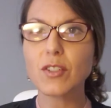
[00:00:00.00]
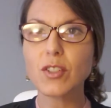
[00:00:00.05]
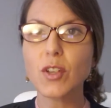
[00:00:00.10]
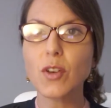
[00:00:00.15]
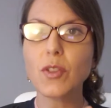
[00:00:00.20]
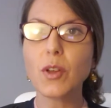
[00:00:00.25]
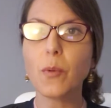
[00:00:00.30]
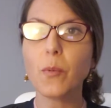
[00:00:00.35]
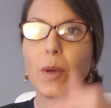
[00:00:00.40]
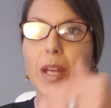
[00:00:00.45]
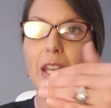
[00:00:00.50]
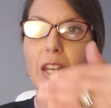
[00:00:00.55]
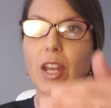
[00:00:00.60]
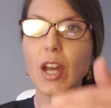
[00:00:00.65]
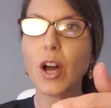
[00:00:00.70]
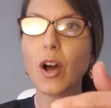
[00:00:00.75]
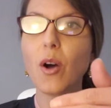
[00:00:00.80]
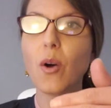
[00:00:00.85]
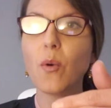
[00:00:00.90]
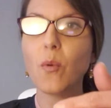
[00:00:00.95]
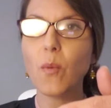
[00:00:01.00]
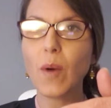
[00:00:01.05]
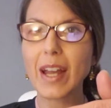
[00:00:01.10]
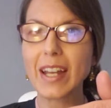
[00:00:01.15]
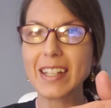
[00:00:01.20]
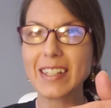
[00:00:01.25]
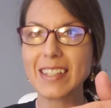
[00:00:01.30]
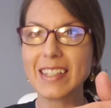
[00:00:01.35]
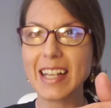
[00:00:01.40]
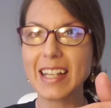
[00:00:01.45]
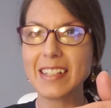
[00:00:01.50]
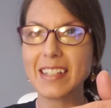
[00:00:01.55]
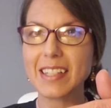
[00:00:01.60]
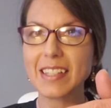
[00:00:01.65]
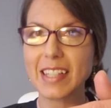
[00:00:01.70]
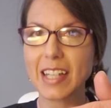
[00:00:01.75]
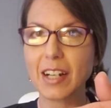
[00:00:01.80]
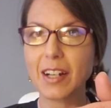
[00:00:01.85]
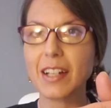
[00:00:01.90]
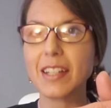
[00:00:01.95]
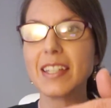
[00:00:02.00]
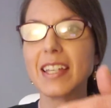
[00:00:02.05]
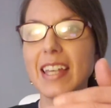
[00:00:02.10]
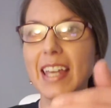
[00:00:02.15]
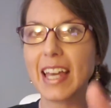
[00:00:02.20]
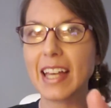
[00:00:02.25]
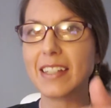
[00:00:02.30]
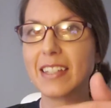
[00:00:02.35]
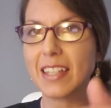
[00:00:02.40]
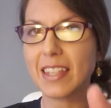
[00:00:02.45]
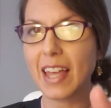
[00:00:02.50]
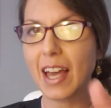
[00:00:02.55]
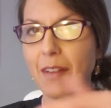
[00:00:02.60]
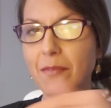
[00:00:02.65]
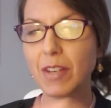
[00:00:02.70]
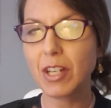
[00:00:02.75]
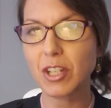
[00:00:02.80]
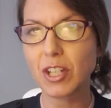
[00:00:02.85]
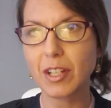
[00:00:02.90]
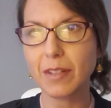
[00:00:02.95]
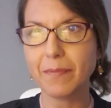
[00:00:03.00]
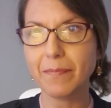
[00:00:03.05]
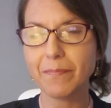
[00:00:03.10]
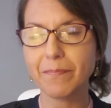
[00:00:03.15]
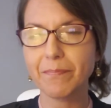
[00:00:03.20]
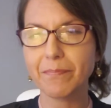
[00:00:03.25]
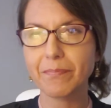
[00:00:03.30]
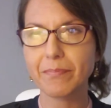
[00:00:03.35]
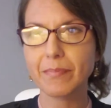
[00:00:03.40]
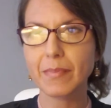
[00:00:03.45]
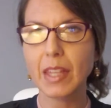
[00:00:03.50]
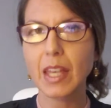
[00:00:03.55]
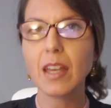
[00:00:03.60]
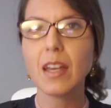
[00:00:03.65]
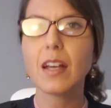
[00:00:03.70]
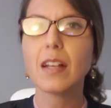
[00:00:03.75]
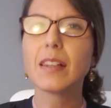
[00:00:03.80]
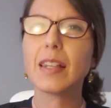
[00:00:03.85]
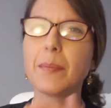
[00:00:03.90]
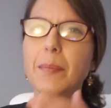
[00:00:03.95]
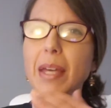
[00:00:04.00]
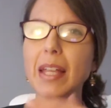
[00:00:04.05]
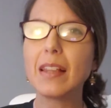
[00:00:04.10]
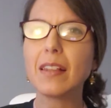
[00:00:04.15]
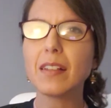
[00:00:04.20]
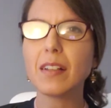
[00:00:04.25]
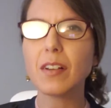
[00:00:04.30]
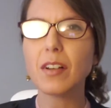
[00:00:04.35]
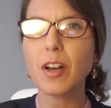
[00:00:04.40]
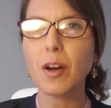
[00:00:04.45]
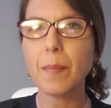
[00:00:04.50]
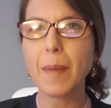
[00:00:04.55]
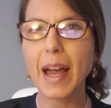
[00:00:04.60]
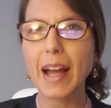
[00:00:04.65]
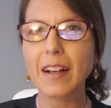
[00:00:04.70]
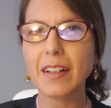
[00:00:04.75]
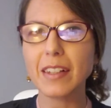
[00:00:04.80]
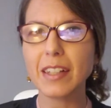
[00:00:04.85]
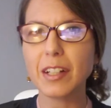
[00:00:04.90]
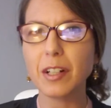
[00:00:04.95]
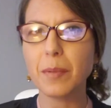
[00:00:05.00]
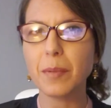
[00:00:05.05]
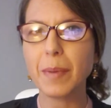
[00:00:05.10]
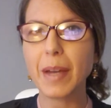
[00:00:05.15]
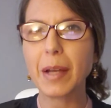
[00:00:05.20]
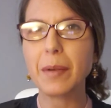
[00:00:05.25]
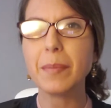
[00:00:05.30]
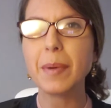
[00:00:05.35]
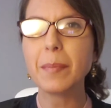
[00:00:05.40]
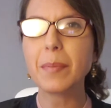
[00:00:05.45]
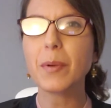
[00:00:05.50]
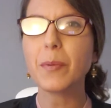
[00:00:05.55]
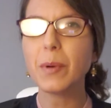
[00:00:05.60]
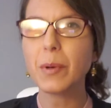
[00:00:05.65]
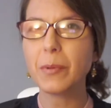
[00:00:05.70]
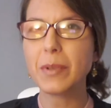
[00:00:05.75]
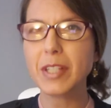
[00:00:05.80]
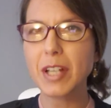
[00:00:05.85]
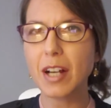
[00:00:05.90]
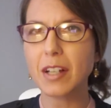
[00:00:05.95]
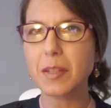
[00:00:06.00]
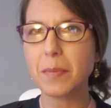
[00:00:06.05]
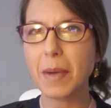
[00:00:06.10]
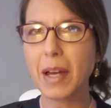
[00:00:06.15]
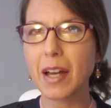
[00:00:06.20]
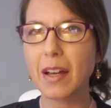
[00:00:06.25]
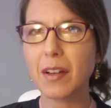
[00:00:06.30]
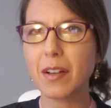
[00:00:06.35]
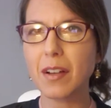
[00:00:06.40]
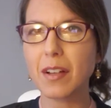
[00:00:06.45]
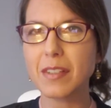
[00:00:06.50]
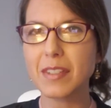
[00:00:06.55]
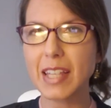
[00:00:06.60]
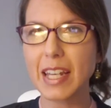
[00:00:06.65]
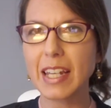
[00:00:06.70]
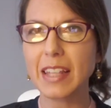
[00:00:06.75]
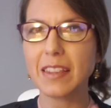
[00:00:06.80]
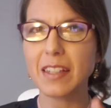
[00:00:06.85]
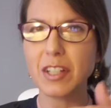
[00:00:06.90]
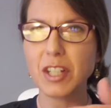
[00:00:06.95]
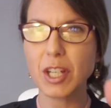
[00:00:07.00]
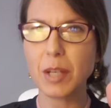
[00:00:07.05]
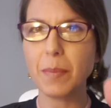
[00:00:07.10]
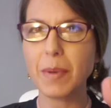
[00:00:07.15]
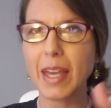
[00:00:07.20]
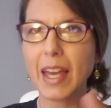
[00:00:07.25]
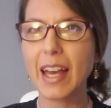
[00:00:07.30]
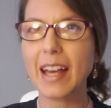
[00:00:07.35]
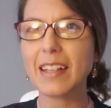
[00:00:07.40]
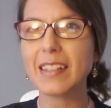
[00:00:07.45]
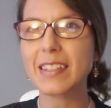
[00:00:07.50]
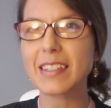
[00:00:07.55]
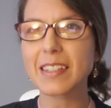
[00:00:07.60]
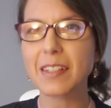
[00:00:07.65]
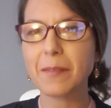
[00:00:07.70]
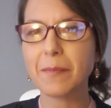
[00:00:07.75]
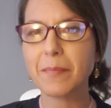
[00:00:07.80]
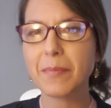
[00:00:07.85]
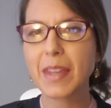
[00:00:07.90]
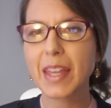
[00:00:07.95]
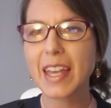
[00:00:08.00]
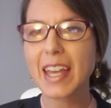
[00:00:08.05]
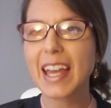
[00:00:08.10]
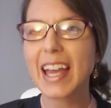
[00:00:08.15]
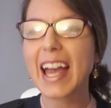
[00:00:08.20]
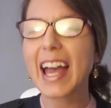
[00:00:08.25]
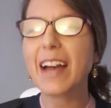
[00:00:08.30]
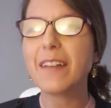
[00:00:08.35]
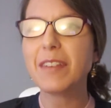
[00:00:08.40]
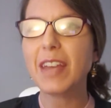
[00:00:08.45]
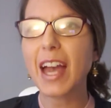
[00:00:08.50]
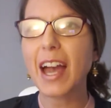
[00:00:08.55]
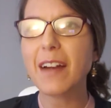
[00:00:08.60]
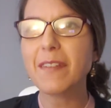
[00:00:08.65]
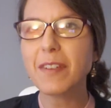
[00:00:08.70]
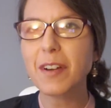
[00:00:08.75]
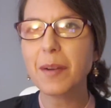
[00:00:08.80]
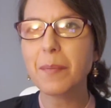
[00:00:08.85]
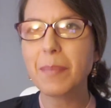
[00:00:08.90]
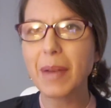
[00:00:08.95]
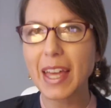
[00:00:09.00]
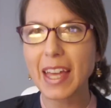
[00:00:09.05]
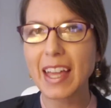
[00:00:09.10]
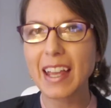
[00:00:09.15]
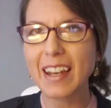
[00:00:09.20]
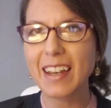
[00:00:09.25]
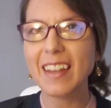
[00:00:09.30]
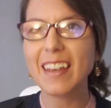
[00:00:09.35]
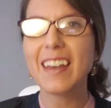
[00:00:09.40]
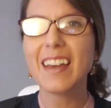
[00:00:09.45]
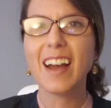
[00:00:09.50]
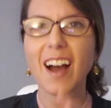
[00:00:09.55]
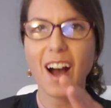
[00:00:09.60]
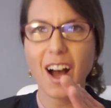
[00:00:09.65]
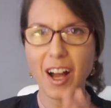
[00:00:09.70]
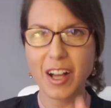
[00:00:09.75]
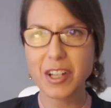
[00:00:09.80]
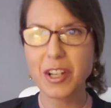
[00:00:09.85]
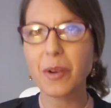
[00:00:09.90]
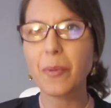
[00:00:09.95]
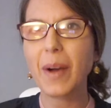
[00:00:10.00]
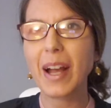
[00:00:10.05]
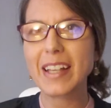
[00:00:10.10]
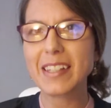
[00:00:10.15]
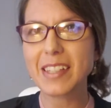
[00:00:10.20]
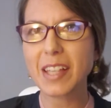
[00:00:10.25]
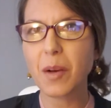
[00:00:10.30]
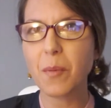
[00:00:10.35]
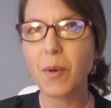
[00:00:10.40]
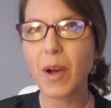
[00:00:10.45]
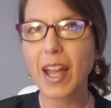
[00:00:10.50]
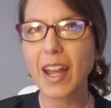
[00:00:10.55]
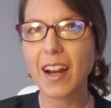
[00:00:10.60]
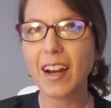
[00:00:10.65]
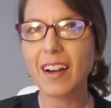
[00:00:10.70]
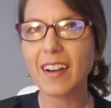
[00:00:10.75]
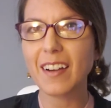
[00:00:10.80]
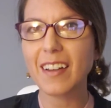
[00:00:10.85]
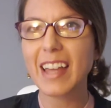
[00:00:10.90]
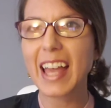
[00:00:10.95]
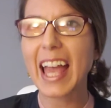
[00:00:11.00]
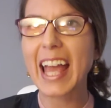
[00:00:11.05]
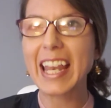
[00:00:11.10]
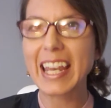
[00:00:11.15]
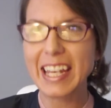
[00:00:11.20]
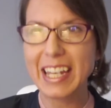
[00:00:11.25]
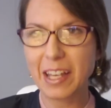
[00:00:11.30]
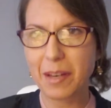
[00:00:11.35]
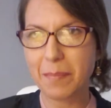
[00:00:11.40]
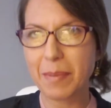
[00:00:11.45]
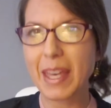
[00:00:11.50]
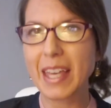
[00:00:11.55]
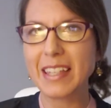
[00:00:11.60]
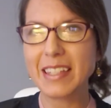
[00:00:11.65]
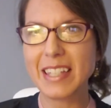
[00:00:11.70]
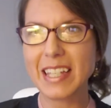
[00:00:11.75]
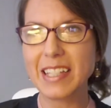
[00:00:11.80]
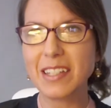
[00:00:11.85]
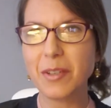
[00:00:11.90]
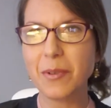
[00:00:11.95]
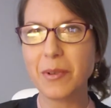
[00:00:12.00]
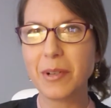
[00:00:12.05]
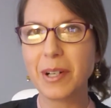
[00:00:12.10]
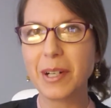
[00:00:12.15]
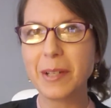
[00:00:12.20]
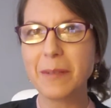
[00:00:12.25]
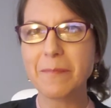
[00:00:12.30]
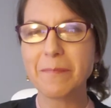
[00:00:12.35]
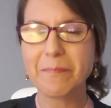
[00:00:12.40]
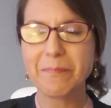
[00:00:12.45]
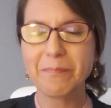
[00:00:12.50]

so that we know what is necessary to get to that vision. Let me go back a little bit. Remember when we talked about setting the GPS? Have you ever been on your way somewhere and end up being detoured?